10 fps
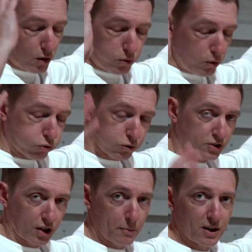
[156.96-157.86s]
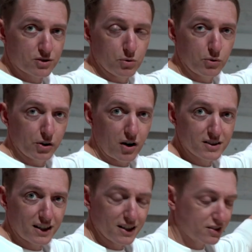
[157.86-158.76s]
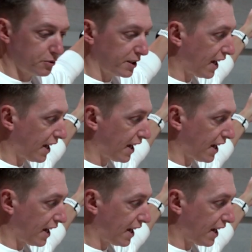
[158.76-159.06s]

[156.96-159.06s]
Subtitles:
Whew, so much to organise and get sorted